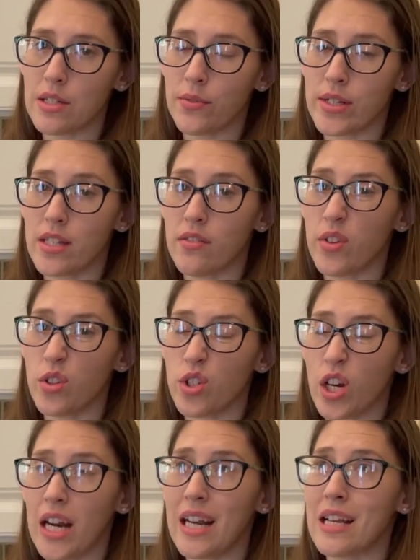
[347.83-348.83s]
was the filter,
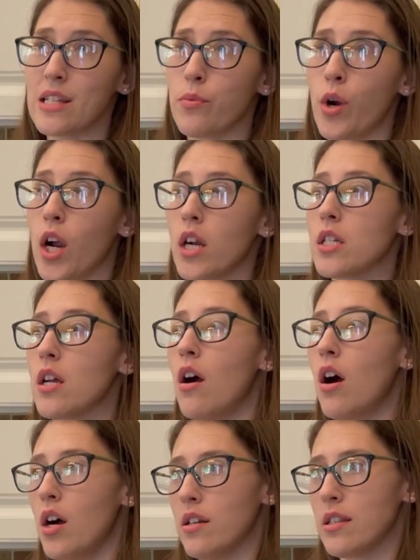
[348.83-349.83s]
and it has worked
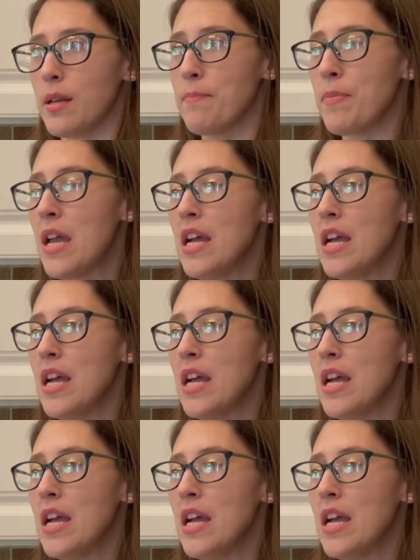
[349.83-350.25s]
awesome.